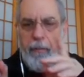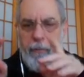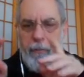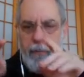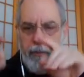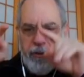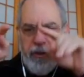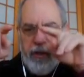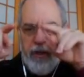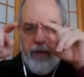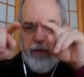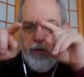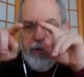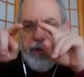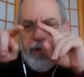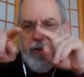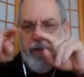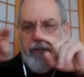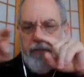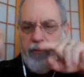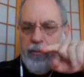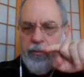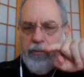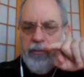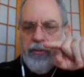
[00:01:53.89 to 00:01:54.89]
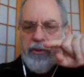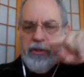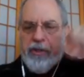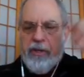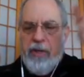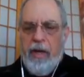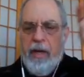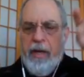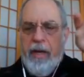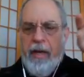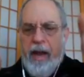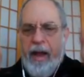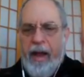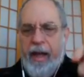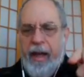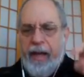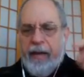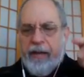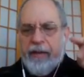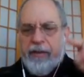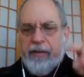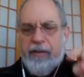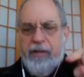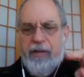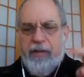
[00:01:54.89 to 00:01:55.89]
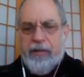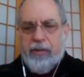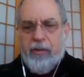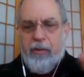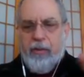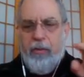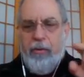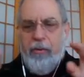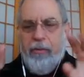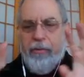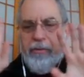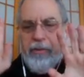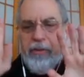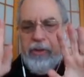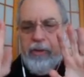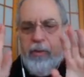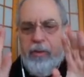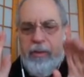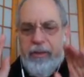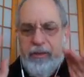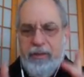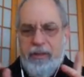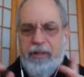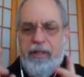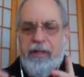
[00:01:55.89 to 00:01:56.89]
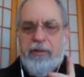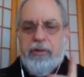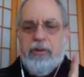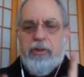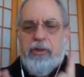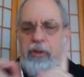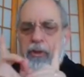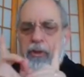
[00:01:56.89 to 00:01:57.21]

but they also have little side access roads to at least